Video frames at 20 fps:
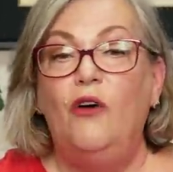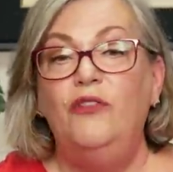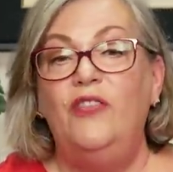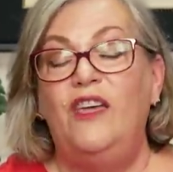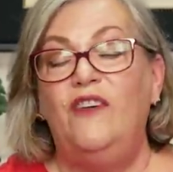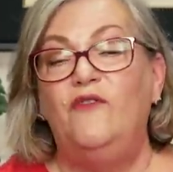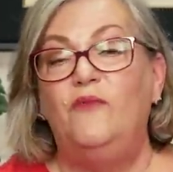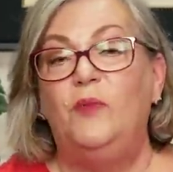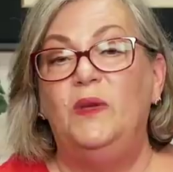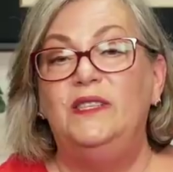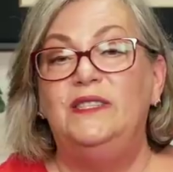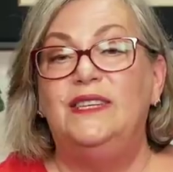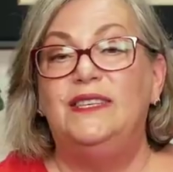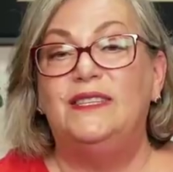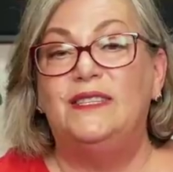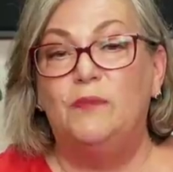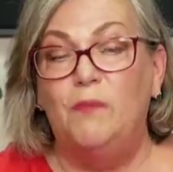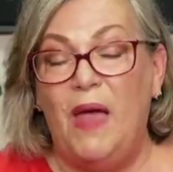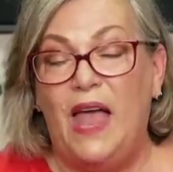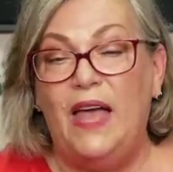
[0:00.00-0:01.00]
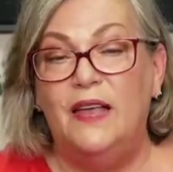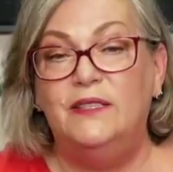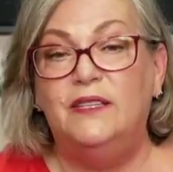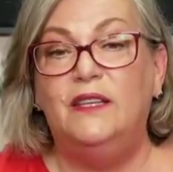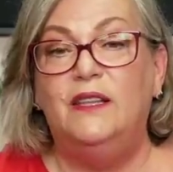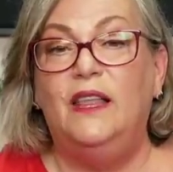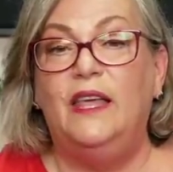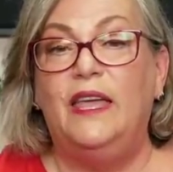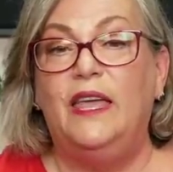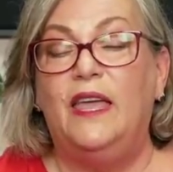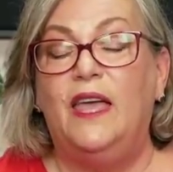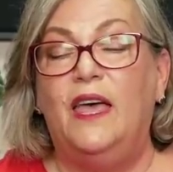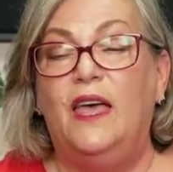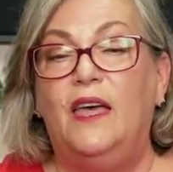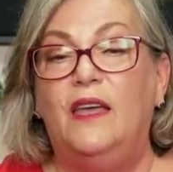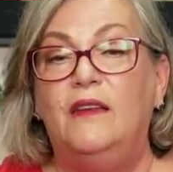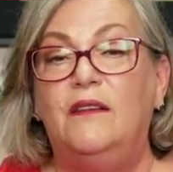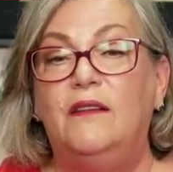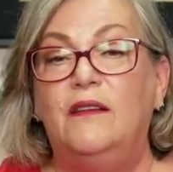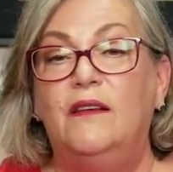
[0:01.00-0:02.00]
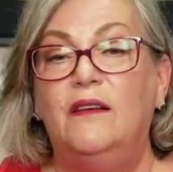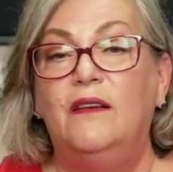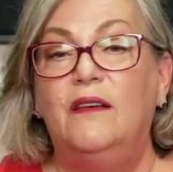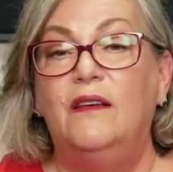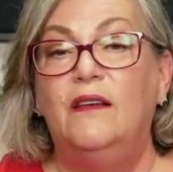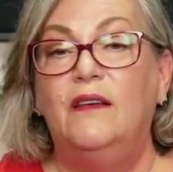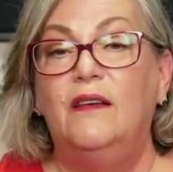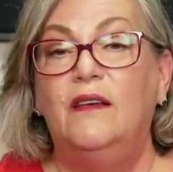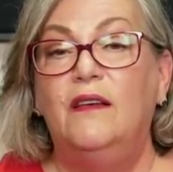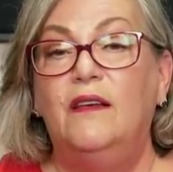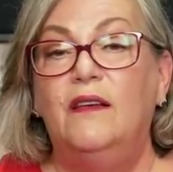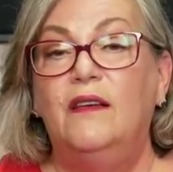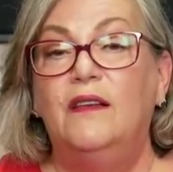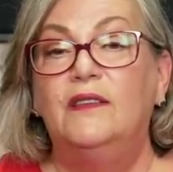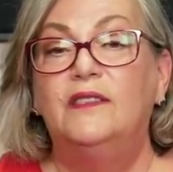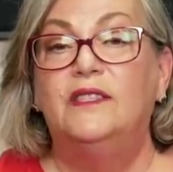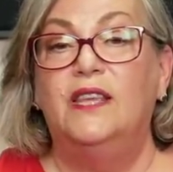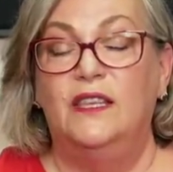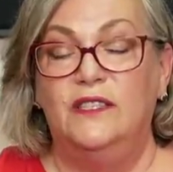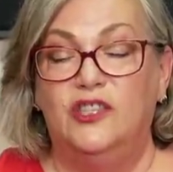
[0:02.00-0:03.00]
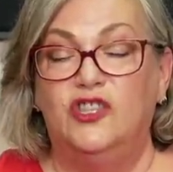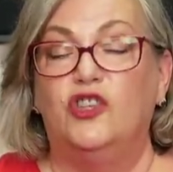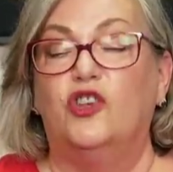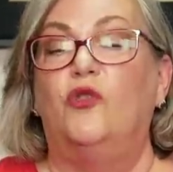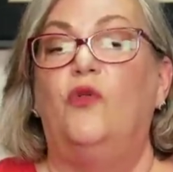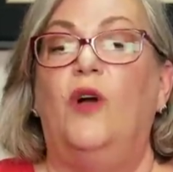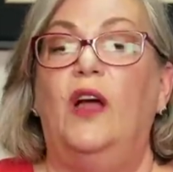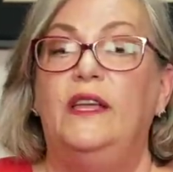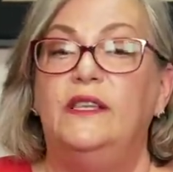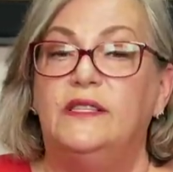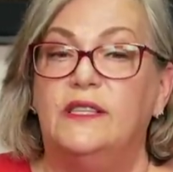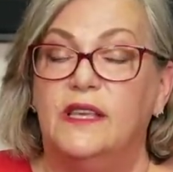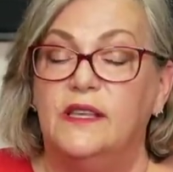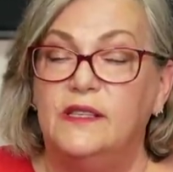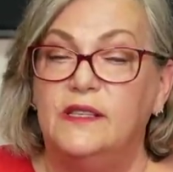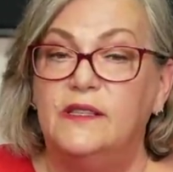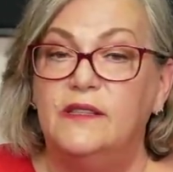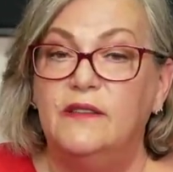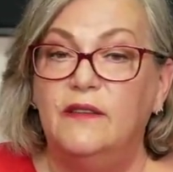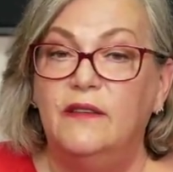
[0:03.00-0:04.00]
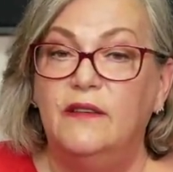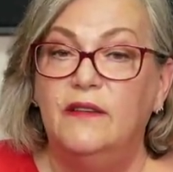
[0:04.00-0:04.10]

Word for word: they've been dismantling it since the crisis.